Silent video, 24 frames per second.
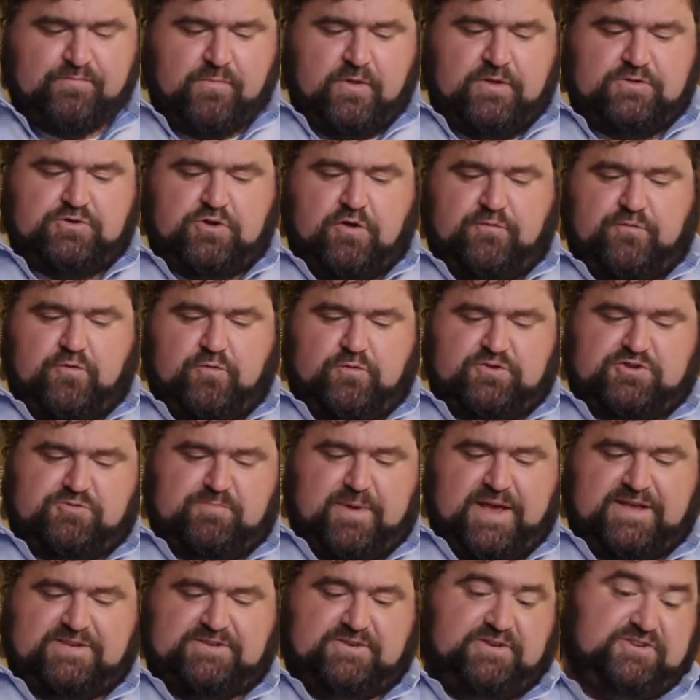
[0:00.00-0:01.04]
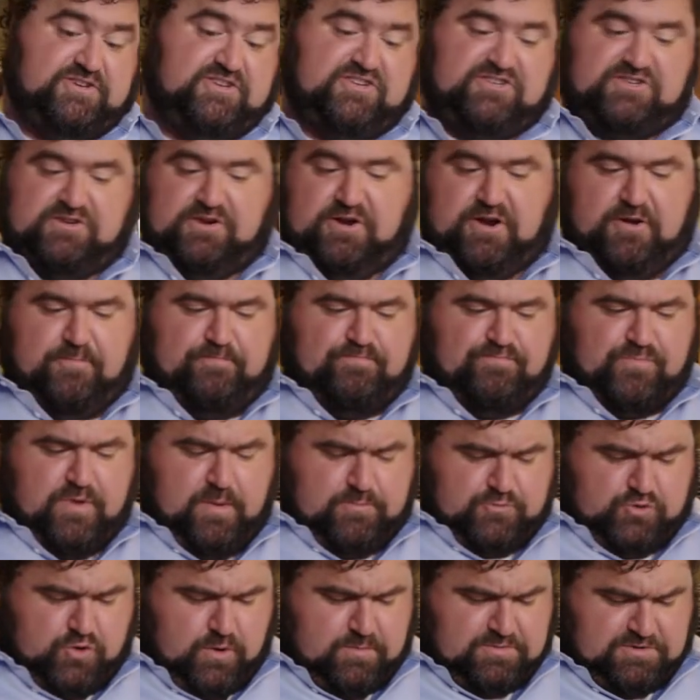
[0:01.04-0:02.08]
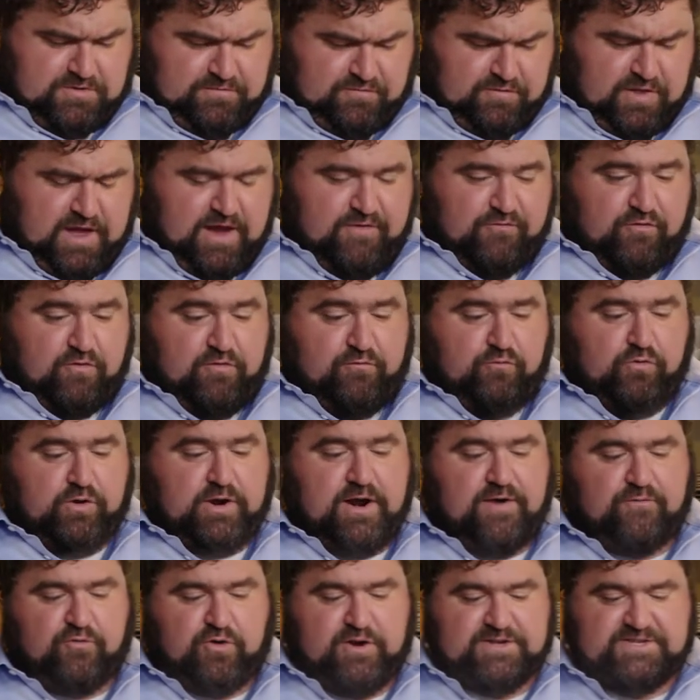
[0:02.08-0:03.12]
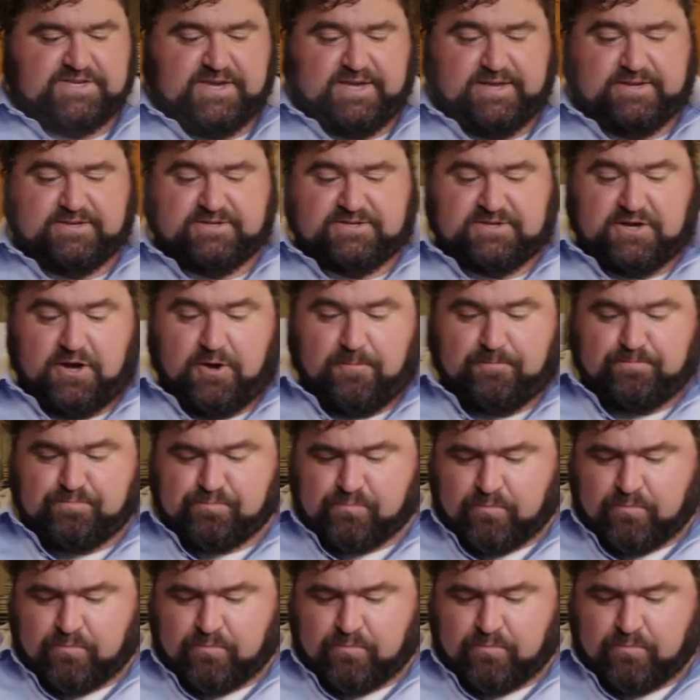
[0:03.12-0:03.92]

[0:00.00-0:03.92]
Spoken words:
Tofu, which basically just, absorbs the flavor of whatever it's in, so.